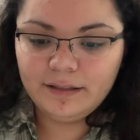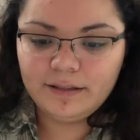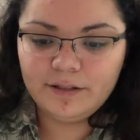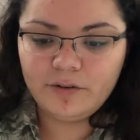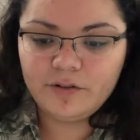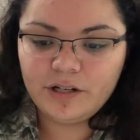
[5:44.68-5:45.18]

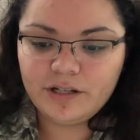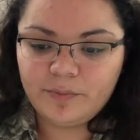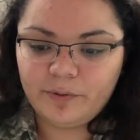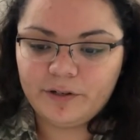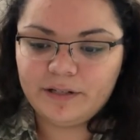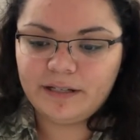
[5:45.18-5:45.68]
Don't judge a
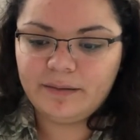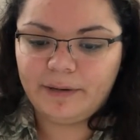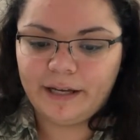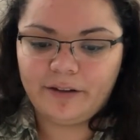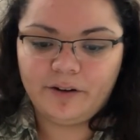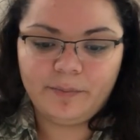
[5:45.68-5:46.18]
person
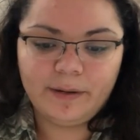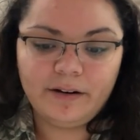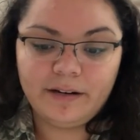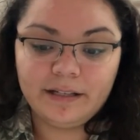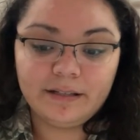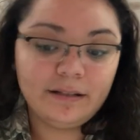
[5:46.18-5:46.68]
by their
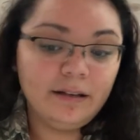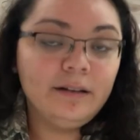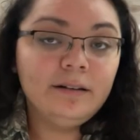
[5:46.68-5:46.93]
appearance.